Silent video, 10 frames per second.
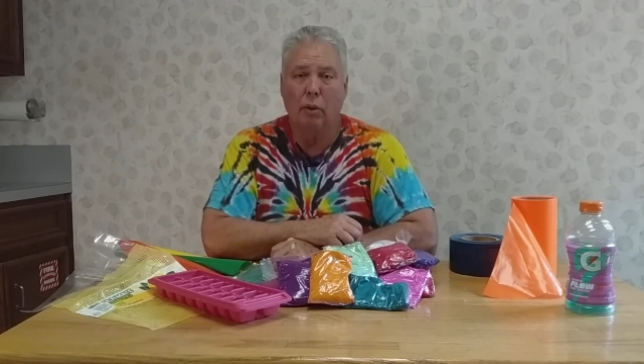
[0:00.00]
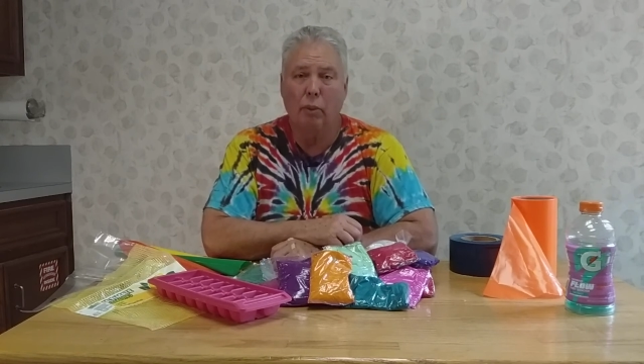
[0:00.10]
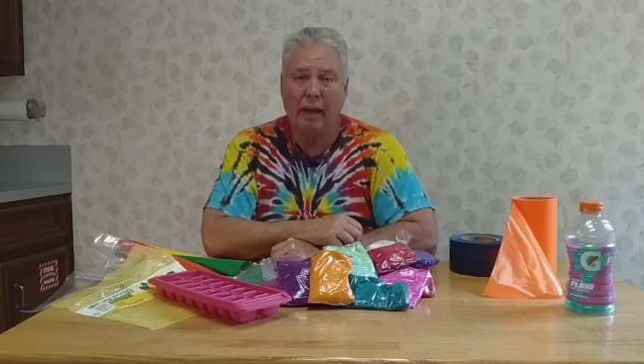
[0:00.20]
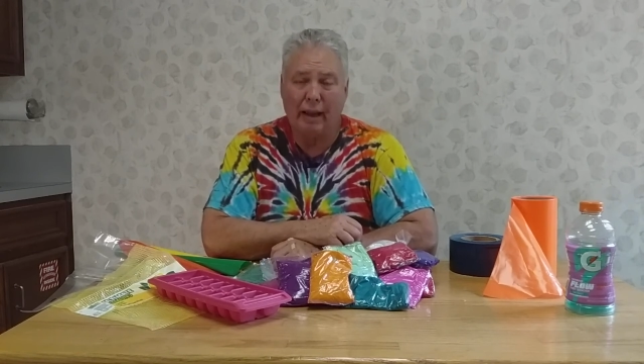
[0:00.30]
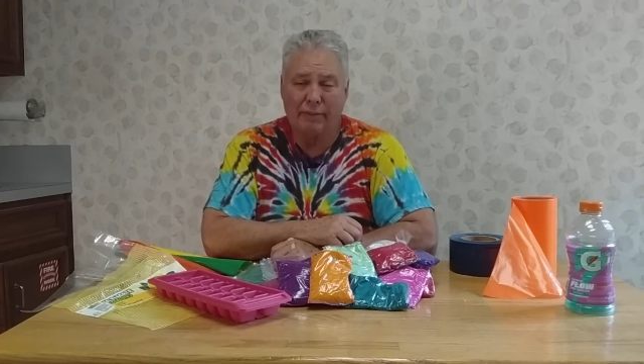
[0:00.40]

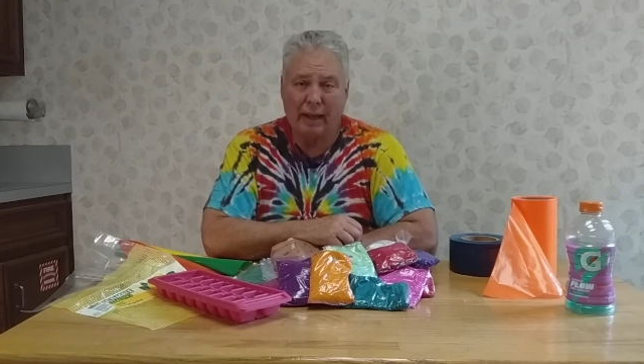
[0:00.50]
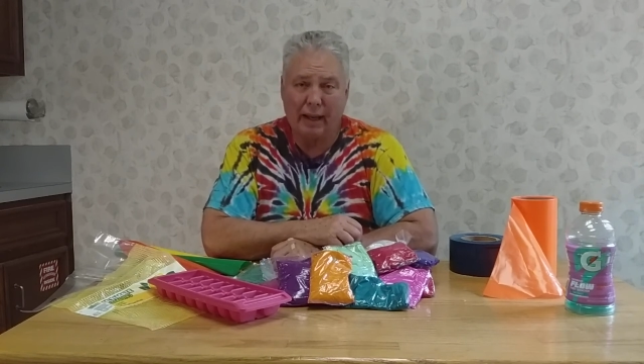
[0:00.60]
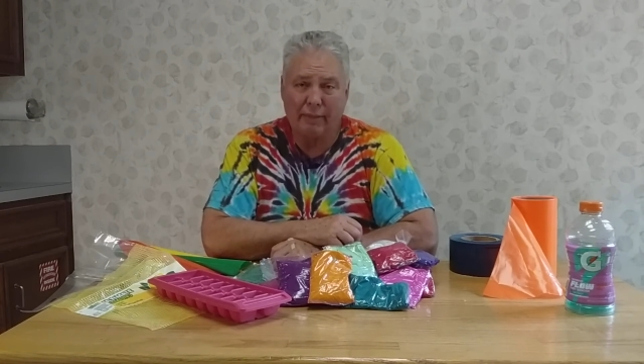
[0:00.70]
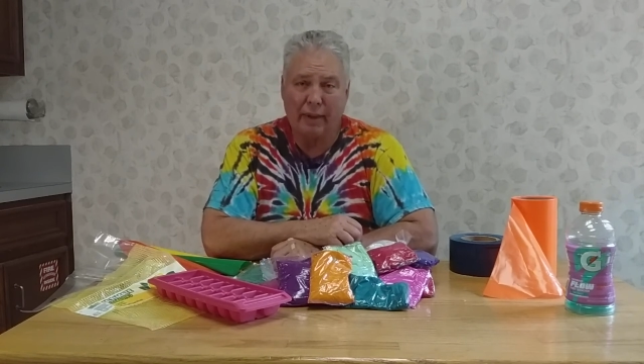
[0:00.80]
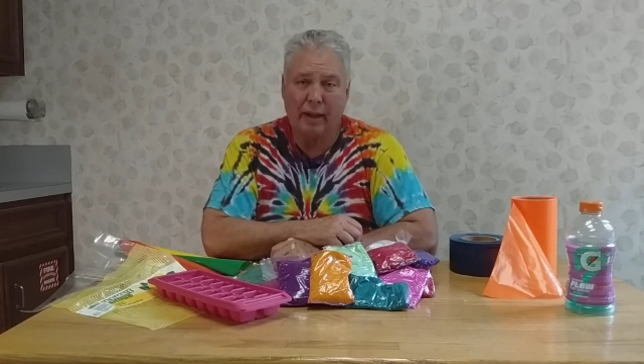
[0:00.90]
We have to
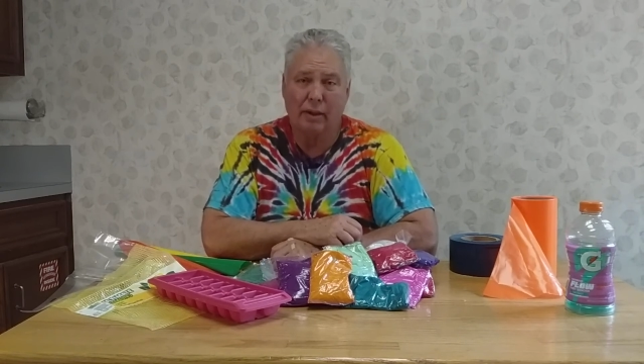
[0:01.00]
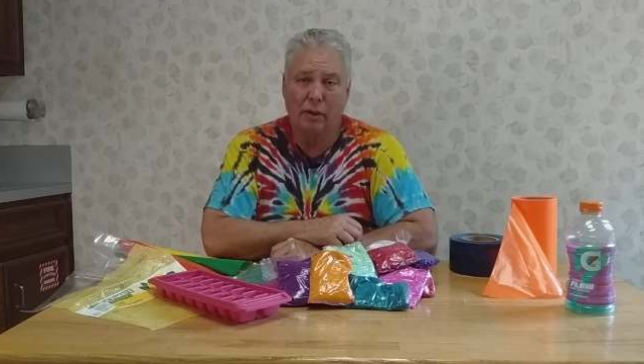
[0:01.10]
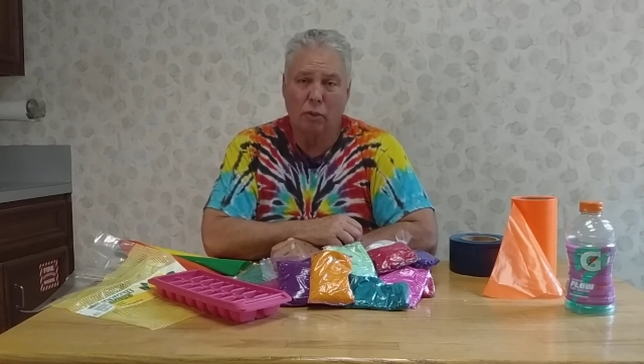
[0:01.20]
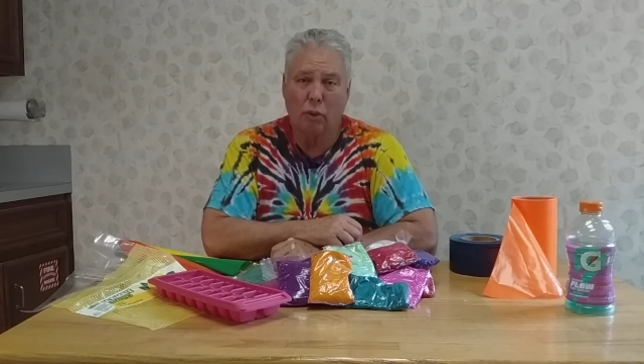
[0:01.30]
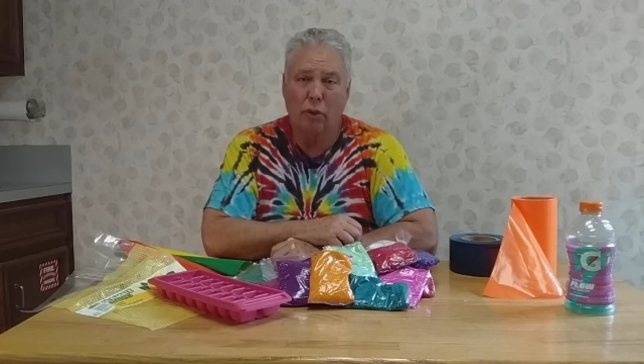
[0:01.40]
have that
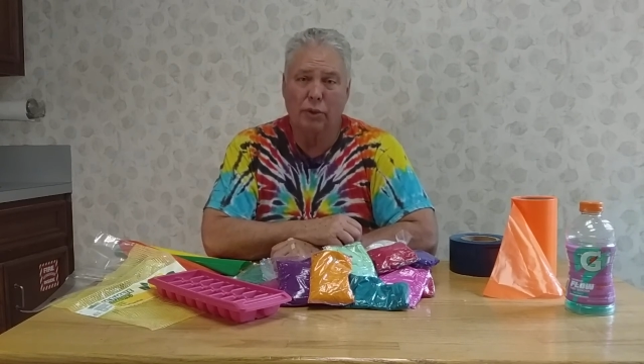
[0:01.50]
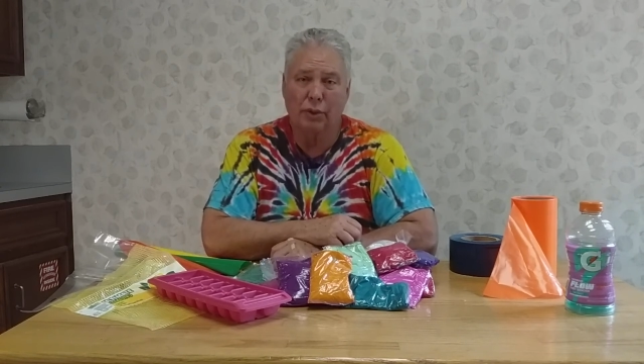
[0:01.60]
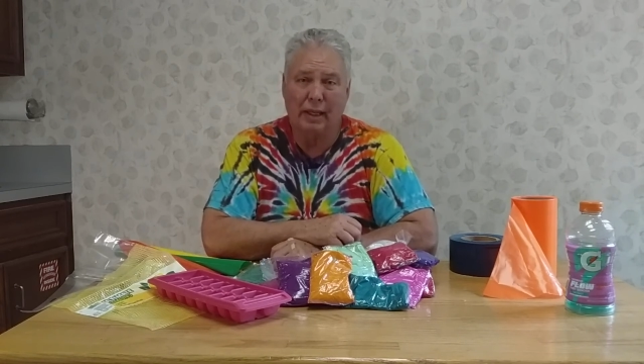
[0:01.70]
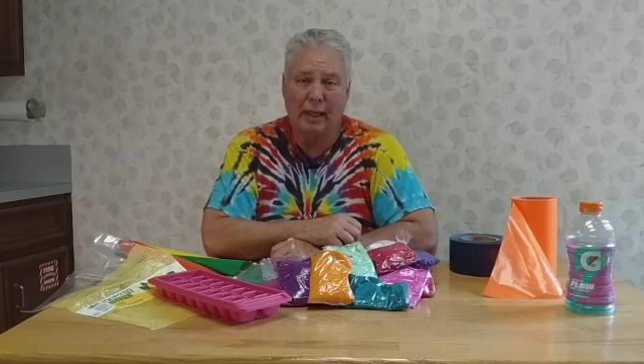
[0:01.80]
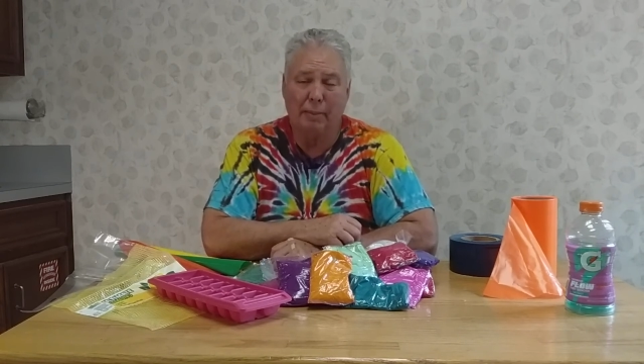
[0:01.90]
in order to
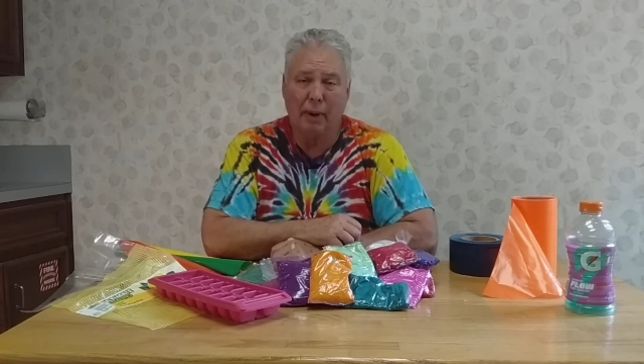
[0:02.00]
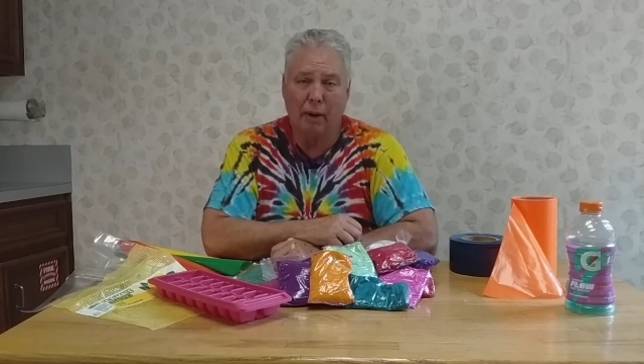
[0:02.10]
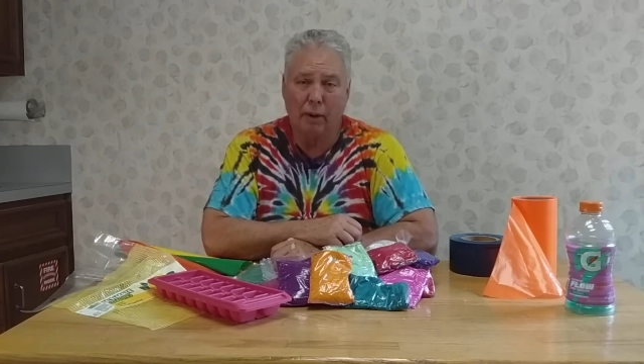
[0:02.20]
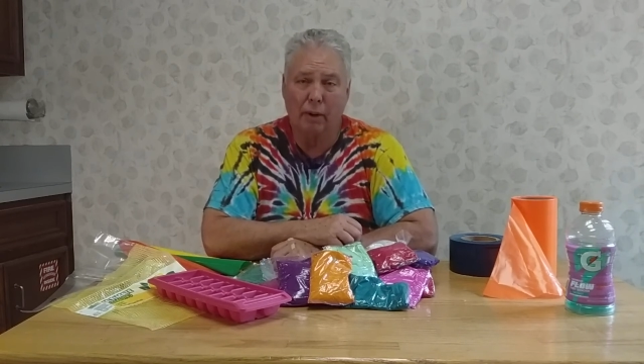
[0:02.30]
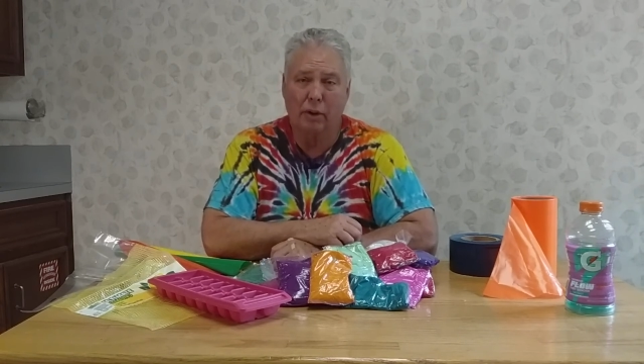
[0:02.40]
keep
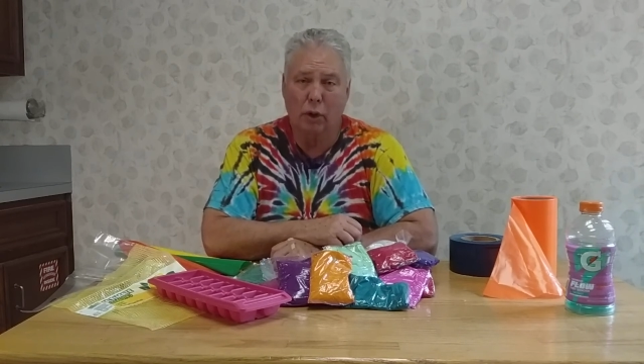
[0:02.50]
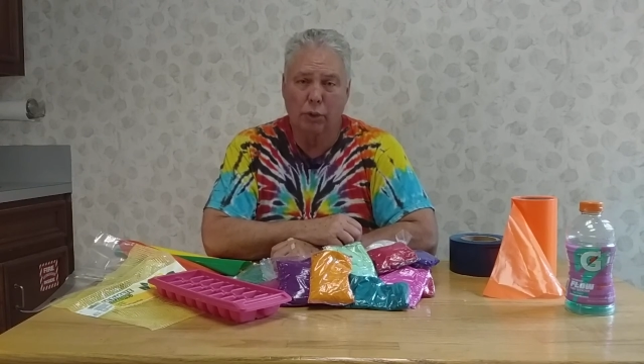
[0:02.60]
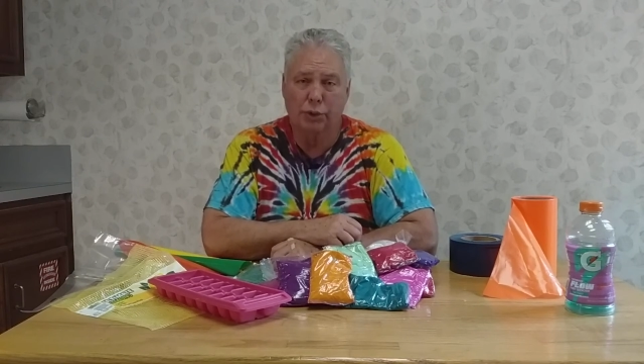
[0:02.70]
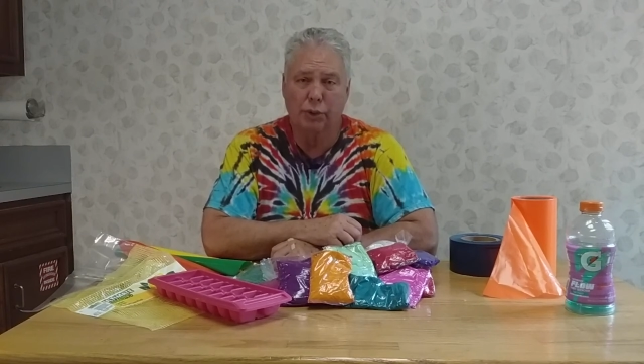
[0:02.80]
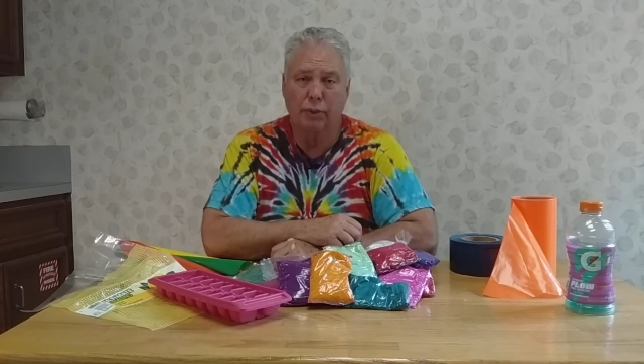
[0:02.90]
our
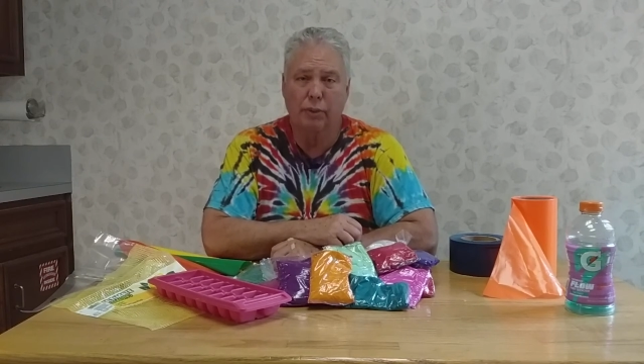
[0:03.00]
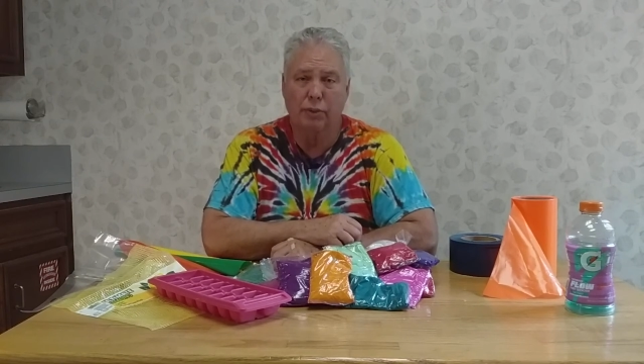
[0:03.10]
kosher